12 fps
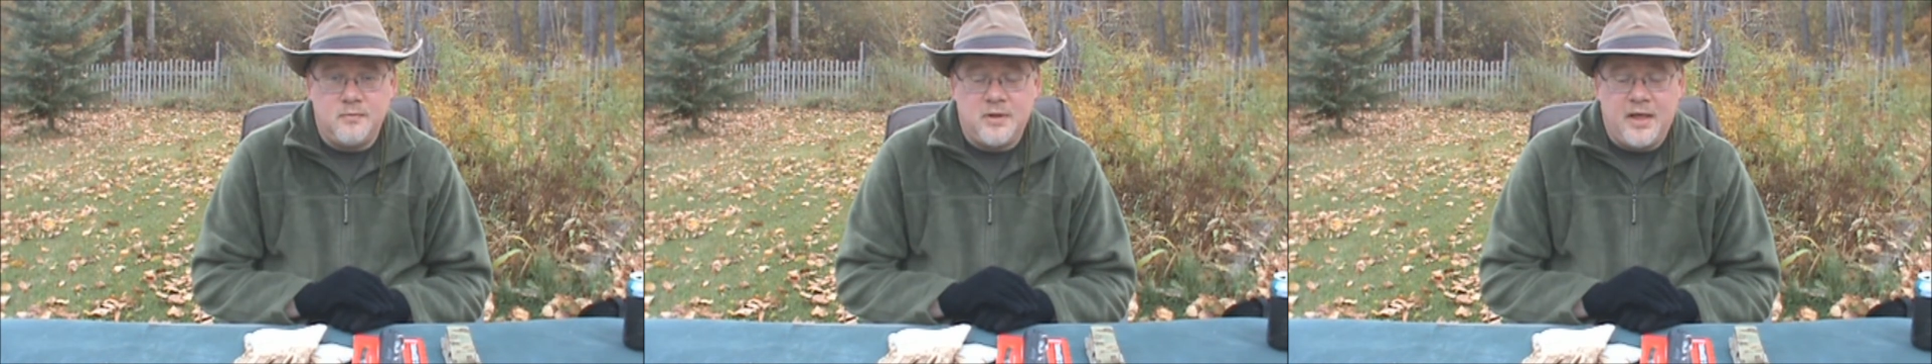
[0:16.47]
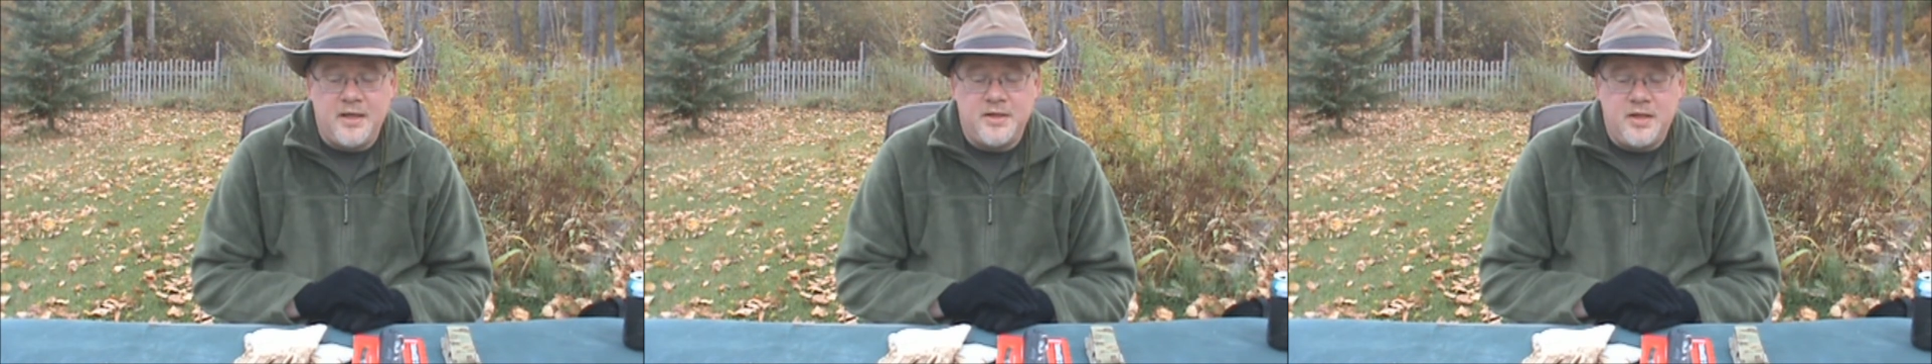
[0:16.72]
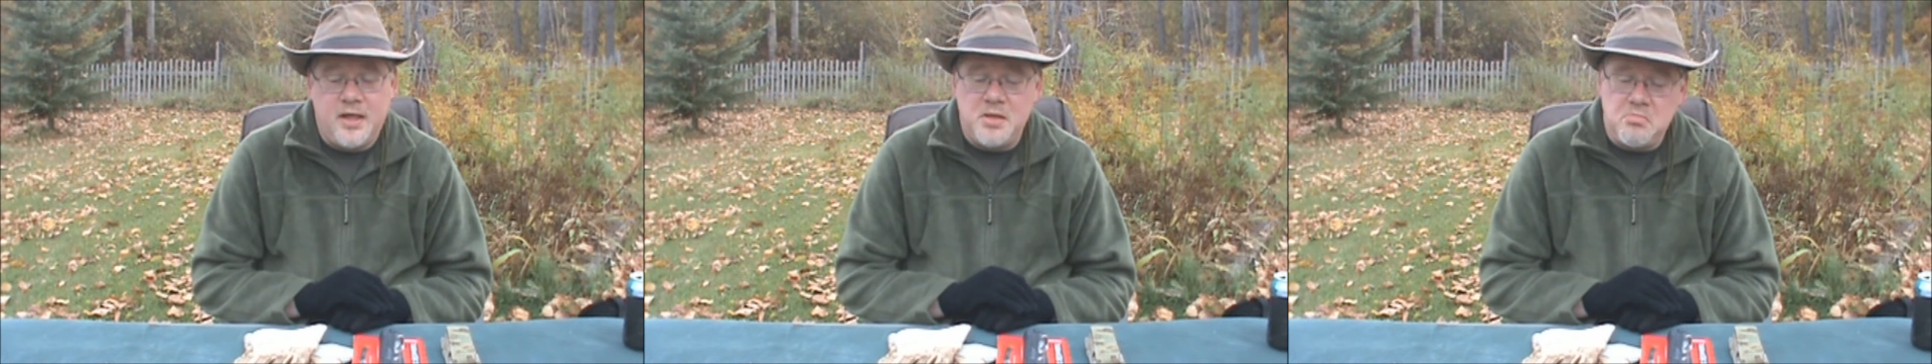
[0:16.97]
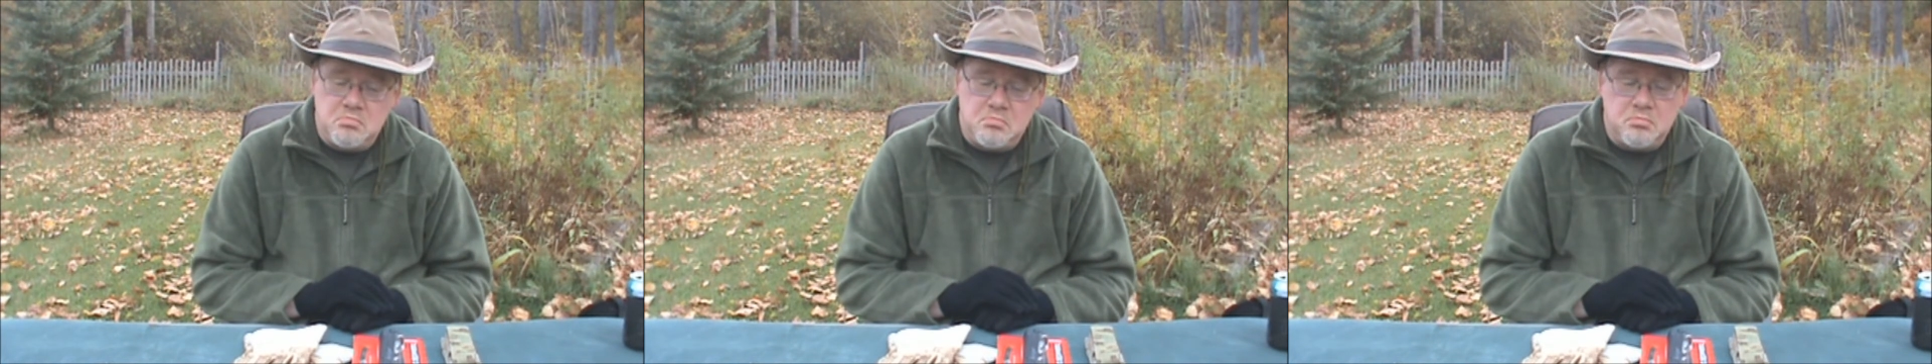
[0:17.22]
like I said,
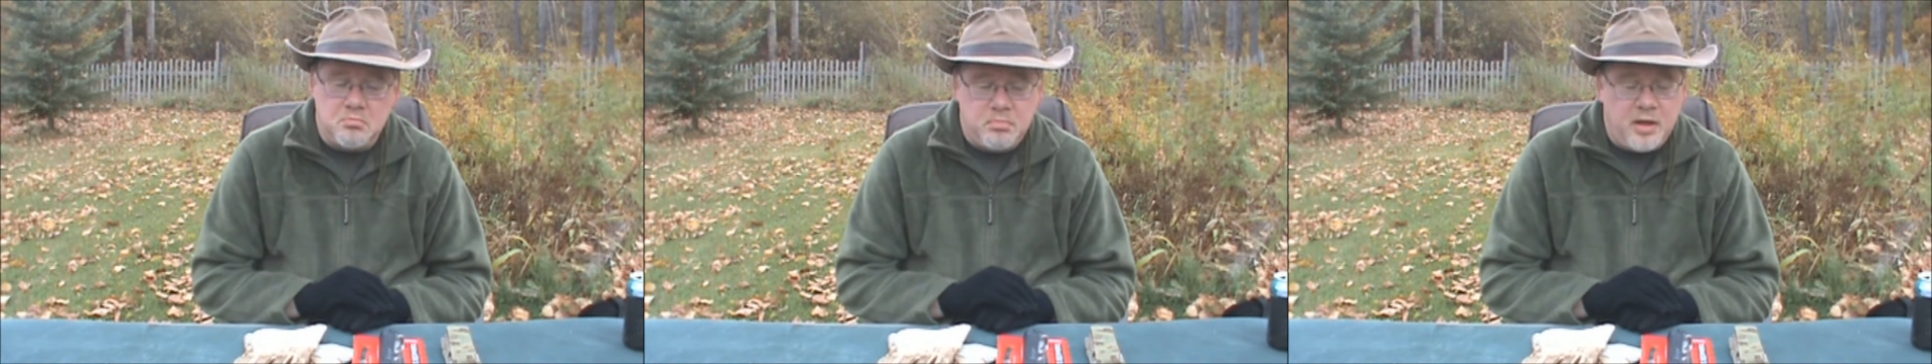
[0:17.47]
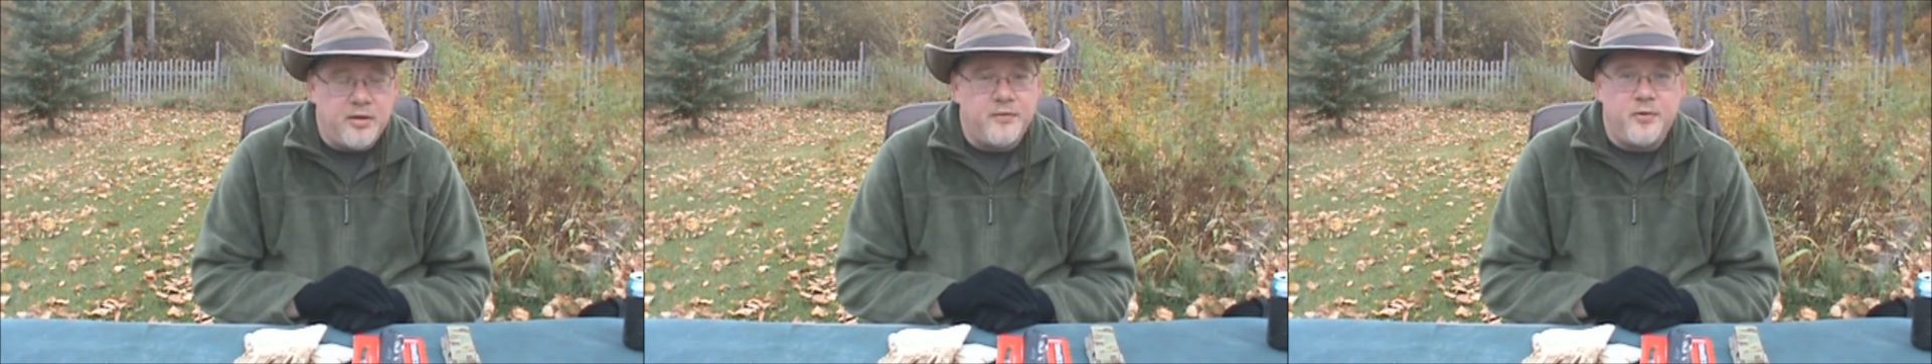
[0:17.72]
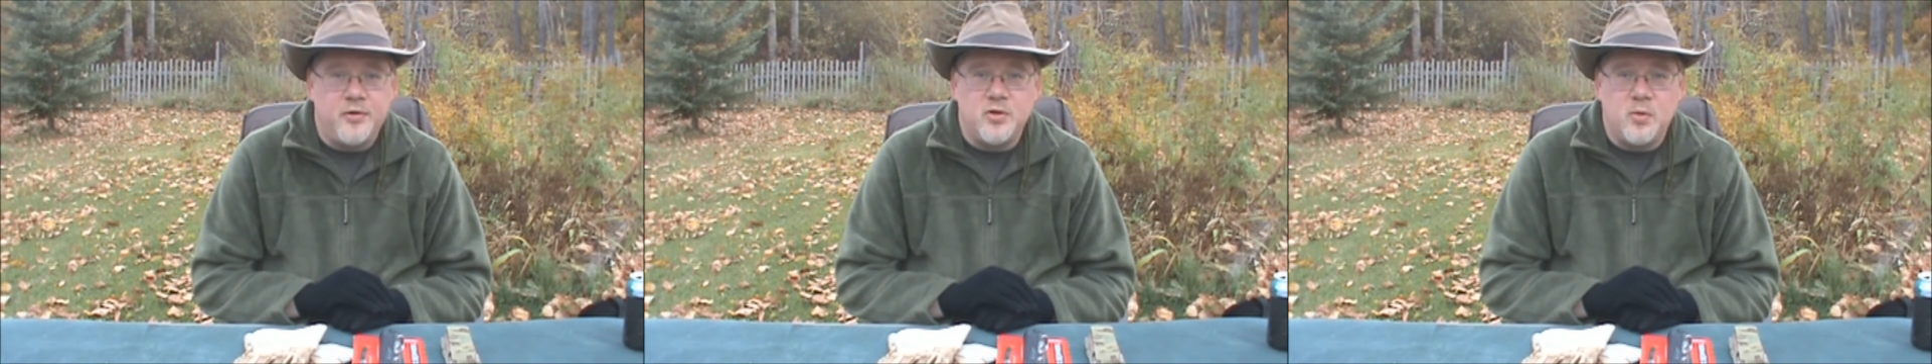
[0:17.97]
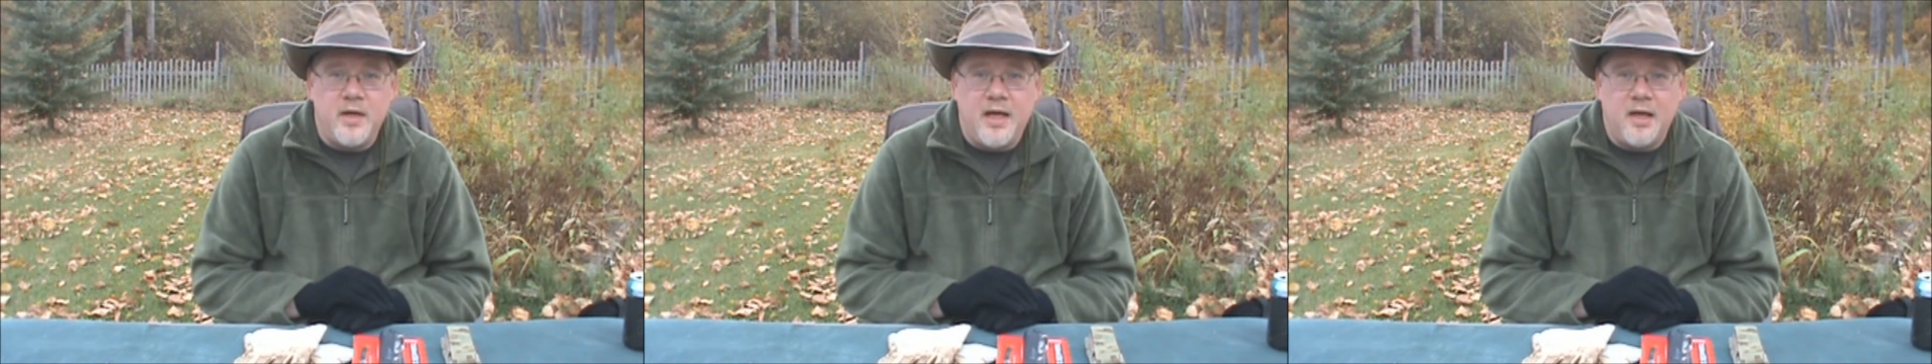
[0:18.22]
about the first
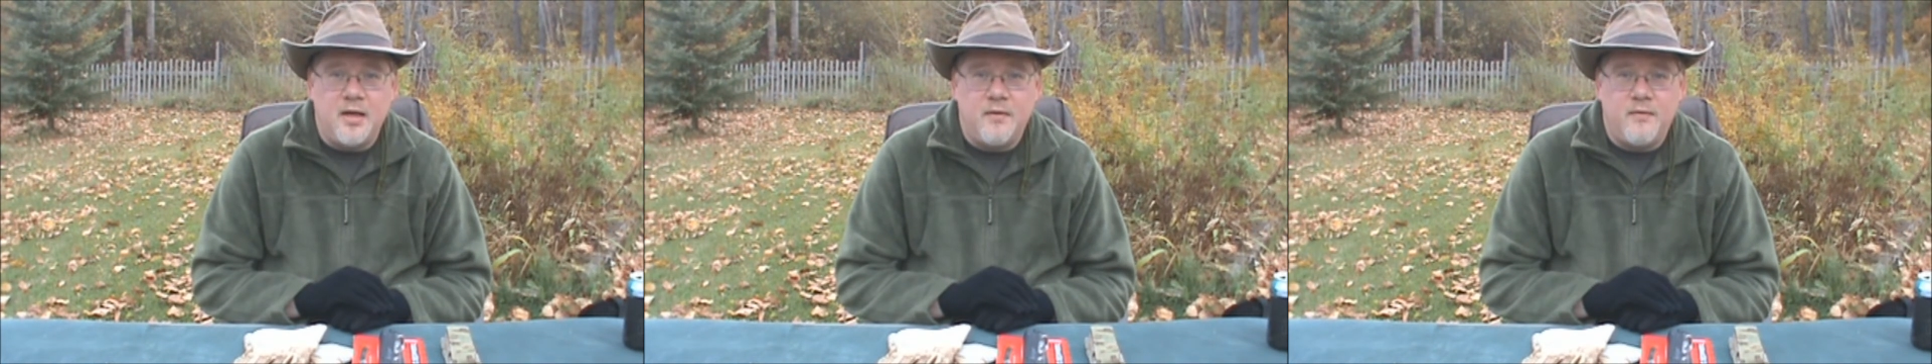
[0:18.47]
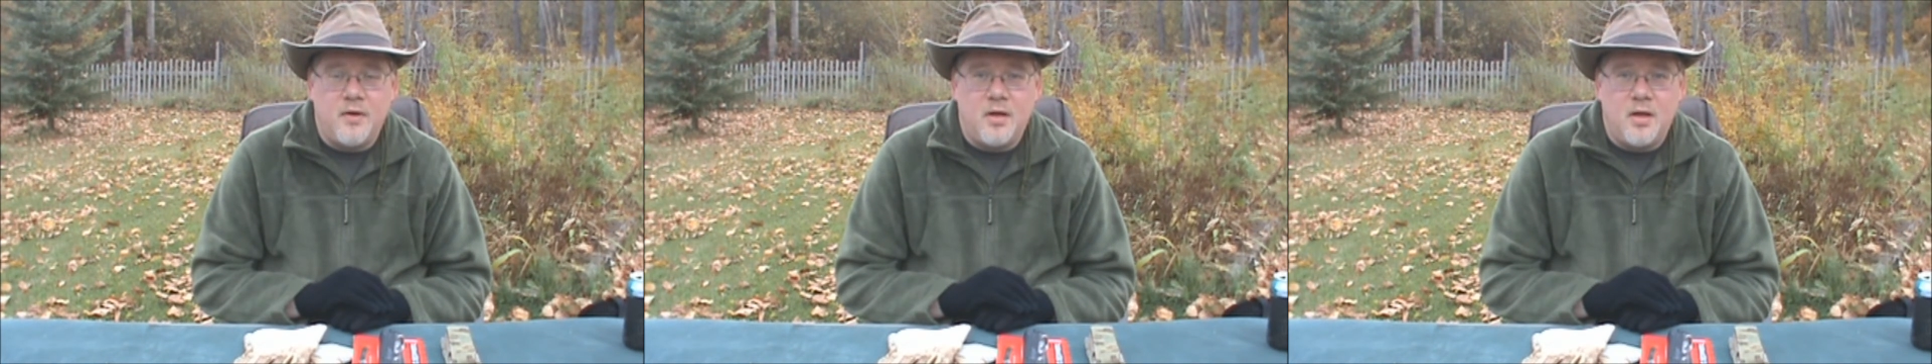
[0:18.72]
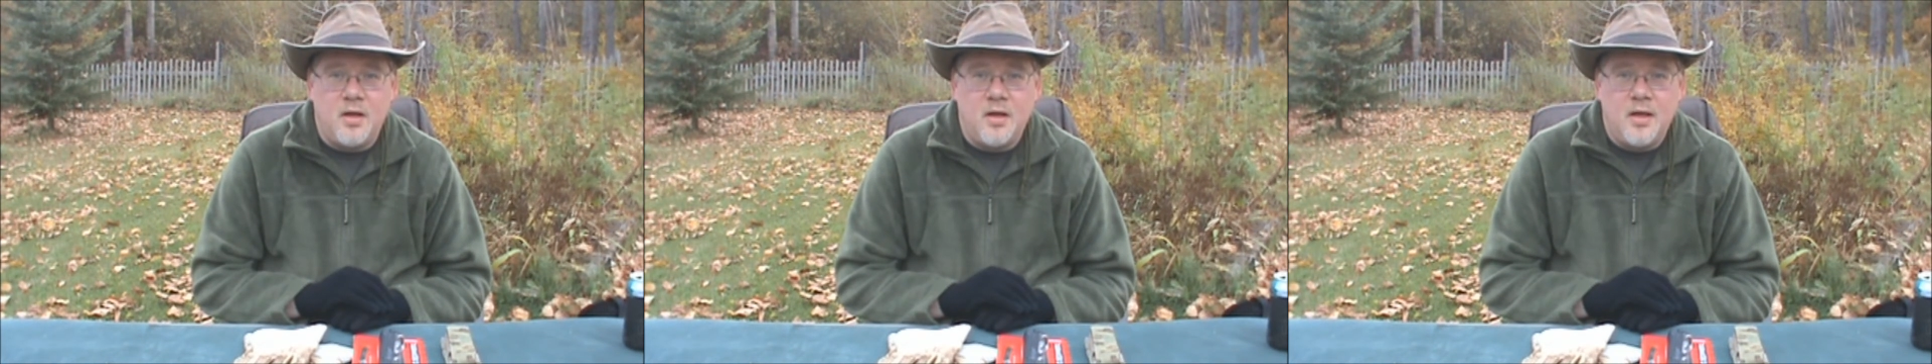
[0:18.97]
weekend in fall.